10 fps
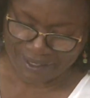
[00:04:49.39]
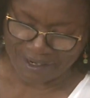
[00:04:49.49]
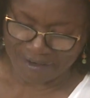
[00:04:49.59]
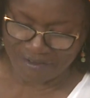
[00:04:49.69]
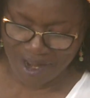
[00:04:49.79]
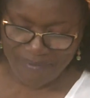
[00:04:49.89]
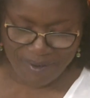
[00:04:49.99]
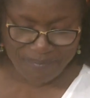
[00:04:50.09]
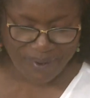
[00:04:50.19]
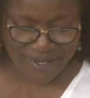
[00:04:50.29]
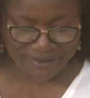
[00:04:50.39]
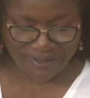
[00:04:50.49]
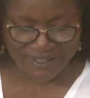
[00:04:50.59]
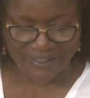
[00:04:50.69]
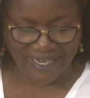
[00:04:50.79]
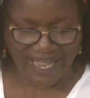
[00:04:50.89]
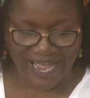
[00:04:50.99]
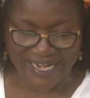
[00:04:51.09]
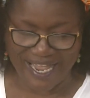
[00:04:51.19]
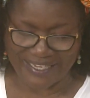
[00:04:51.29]
Robin Bascos,
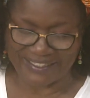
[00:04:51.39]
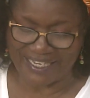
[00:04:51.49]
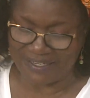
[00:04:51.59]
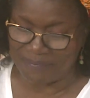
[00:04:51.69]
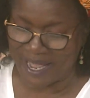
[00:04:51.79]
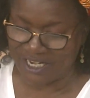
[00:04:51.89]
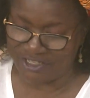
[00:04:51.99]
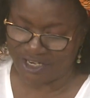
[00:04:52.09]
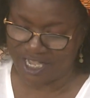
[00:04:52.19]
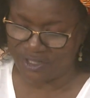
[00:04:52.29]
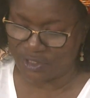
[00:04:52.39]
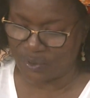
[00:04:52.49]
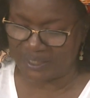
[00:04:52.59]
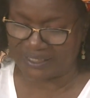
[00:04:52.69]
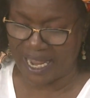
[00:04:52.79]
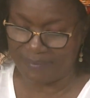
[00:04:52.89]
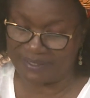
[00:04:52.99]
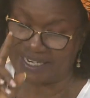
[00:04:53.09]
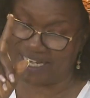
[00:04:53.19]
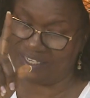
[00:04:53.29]
an estate manager in those times,
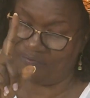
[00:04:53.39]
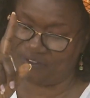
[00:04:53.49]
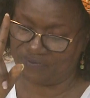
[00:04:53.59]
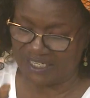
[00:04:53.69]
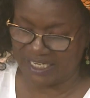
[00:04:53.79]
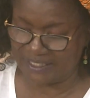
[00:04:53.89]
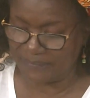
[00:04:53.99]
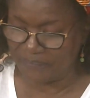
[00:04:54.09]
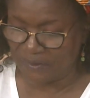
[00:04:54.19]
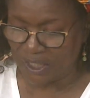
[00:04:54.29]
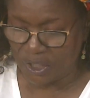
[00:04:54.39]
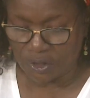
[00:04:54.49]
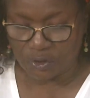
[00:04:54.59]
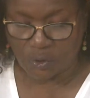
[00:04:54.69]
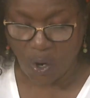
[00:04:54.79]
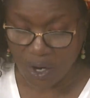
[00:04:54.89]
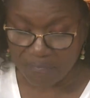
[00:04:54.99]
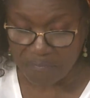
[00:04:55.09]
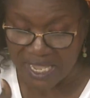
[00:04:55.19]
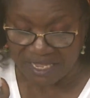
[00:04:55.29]
the 1950s, told
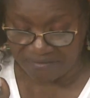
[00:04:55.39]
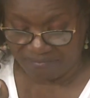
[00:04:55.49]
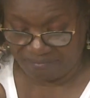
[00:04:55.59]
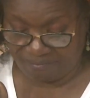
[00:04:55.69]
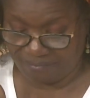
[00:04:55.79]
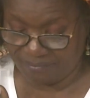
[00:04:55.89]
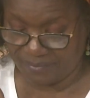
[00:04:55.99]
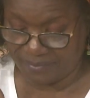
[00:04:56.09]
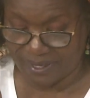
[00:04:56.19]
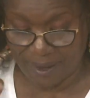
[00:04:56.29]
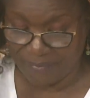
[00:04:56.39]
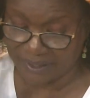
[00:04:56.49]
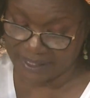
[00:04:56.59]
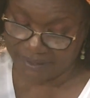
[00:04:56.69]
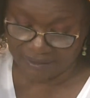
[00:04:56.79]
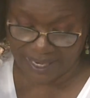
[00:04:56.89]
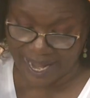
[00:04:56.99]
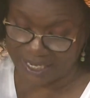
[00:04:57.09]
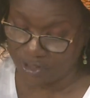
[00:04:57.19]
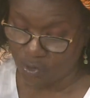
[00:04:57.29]
me, I'm not that
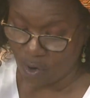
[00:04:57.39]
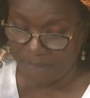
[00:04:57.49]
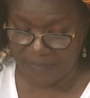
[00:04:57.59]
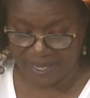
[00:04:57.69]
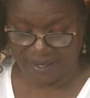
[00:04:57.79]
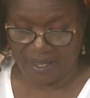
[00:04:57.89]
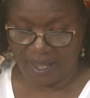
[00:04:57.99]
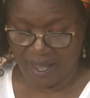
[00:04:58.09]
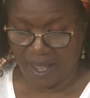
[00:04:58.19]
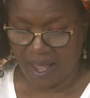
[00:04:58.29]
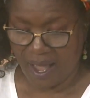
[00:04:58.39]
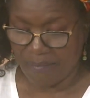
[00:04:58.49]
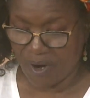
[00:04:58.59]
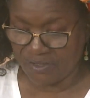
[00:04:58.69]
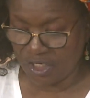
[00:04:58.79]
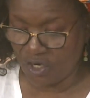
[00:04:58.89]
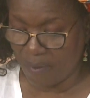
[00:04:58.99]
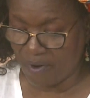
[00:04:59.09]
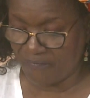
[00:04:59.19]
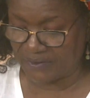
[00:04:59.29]
lying, he told me, about the
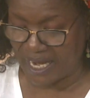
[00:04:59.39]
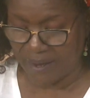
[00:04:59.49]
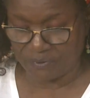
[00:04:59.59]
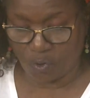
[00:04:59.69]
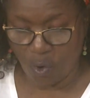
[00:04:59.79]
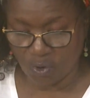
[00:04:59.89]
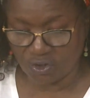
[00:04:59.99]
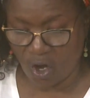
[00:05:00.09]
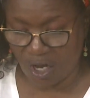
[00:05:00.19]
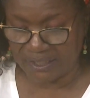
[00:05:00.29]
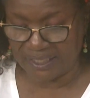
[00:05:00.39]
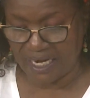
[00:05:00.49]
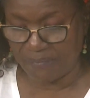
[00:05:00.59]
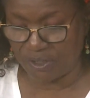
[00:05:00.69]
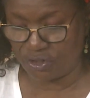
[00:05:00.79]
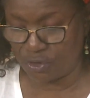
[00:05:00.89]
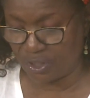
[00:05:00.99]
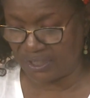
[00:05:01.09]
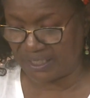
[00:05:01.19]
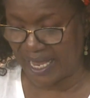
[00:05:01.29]
number of times ghosts haunted them on
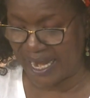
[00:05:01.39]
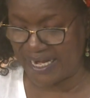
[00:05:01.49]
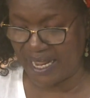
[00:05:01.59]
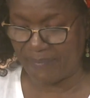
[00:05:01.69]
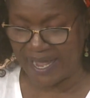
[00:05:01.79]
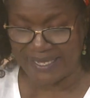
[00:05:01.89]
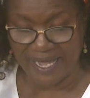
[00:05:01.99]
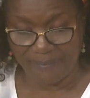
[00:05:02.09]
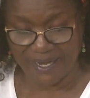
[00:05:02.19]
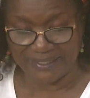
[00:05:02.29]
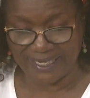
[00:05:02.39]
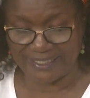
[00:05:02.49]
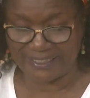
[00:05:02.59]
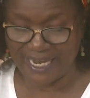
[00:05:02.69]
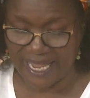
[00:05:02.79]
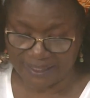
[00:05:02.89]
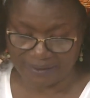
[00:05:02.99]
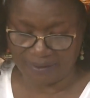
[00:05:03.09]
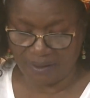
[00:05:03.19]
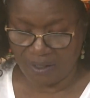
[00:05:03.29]
Dewars and nearby Yemen's estate.